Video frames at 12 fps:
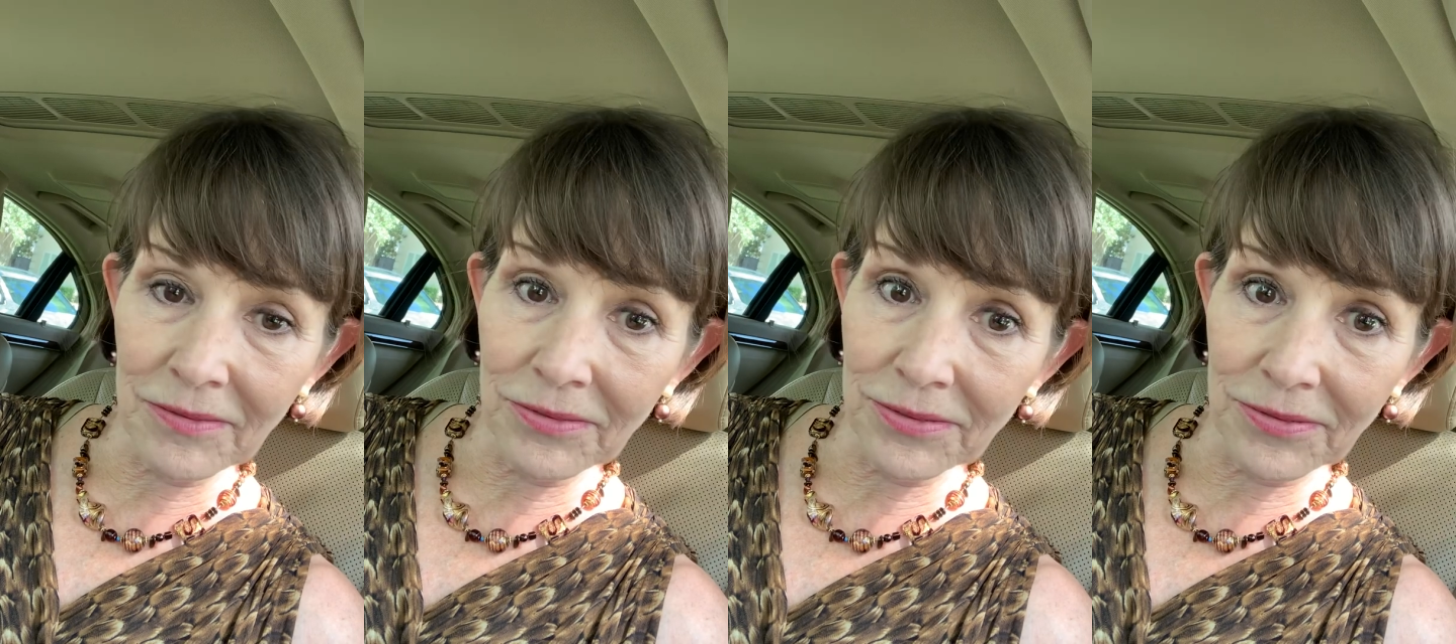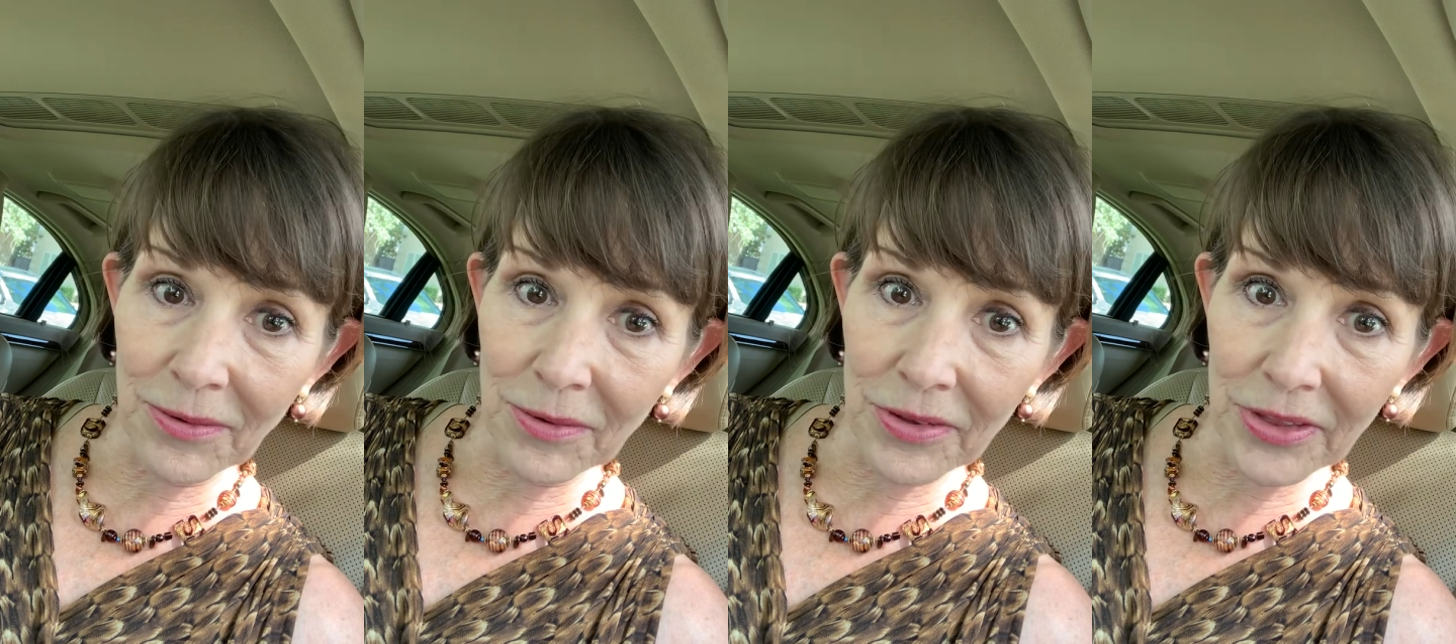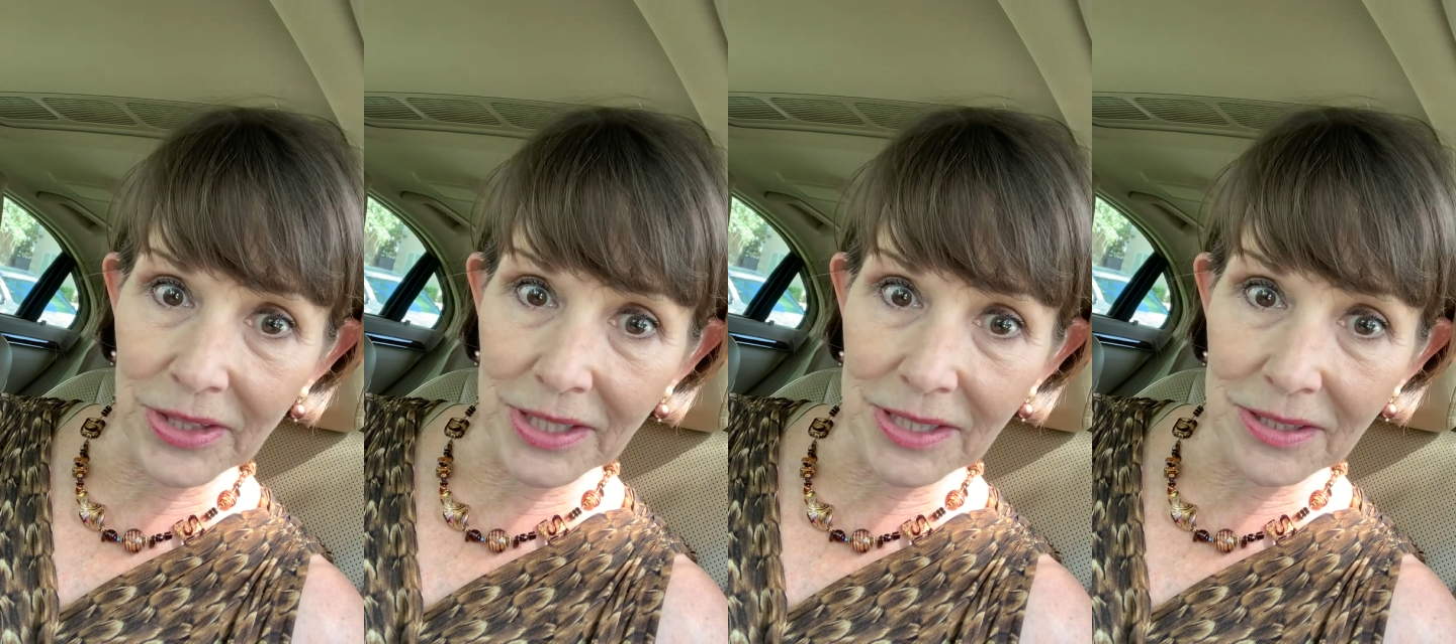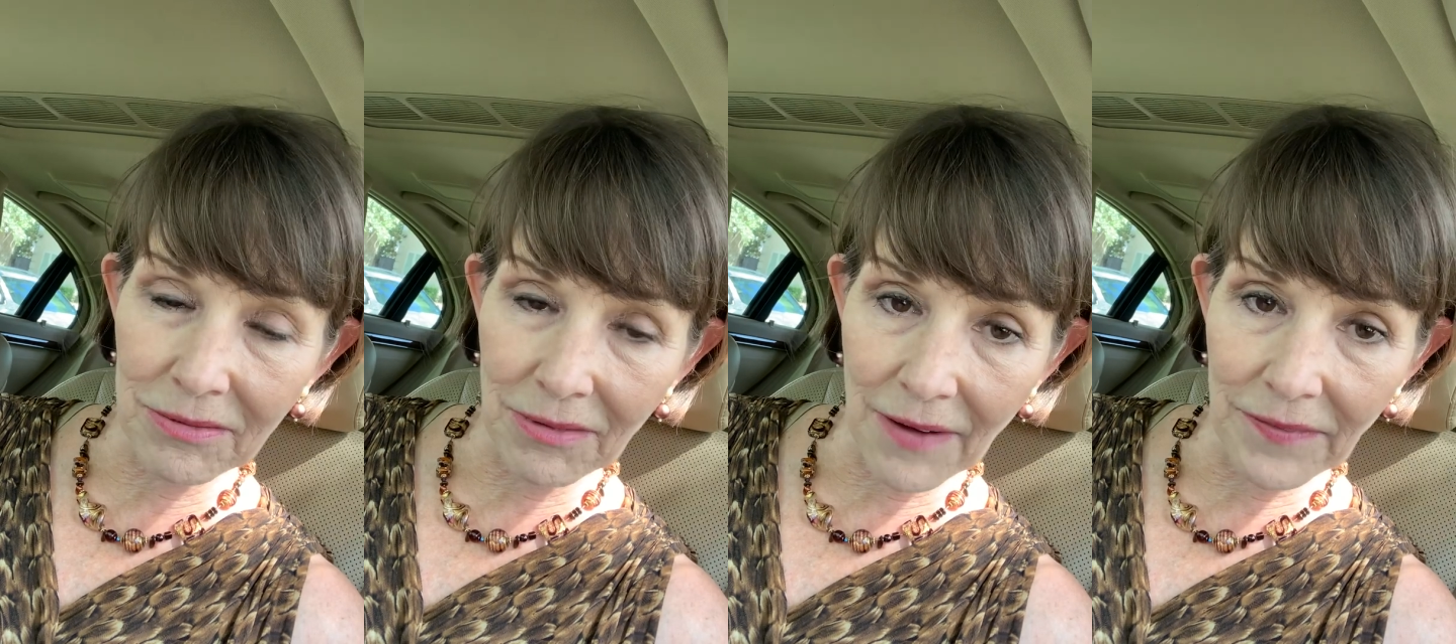for these
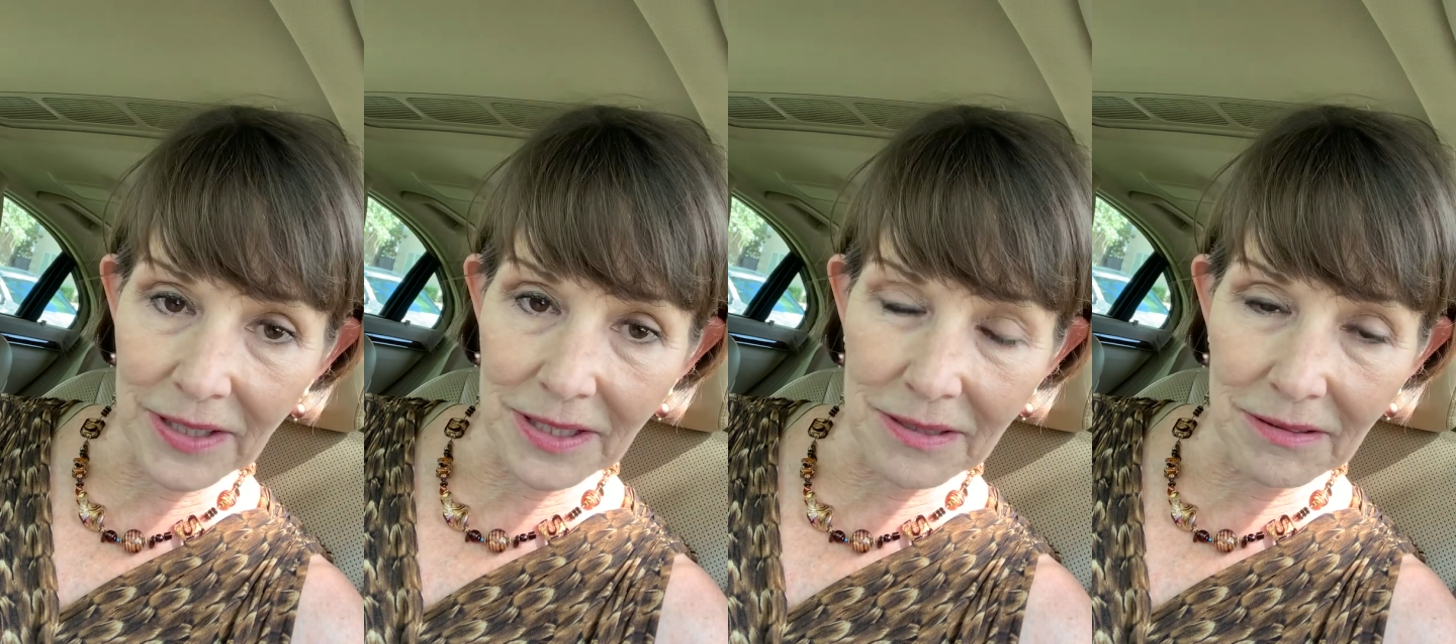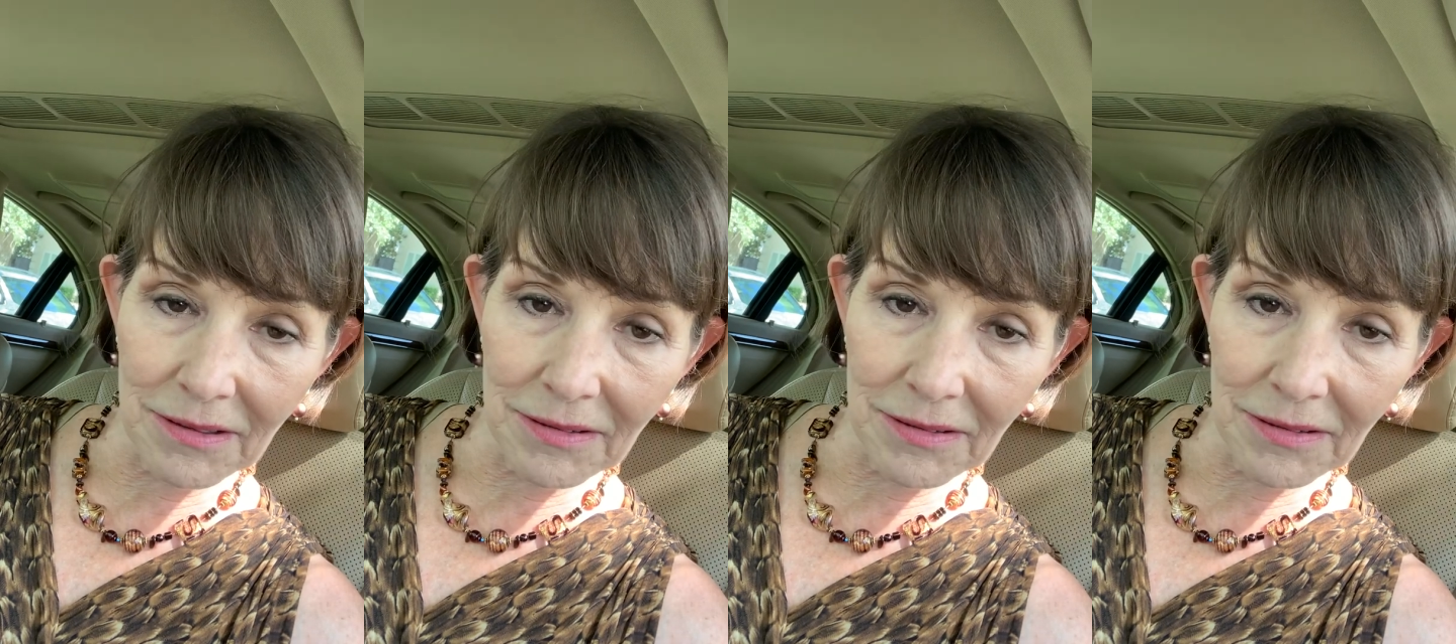graphics so you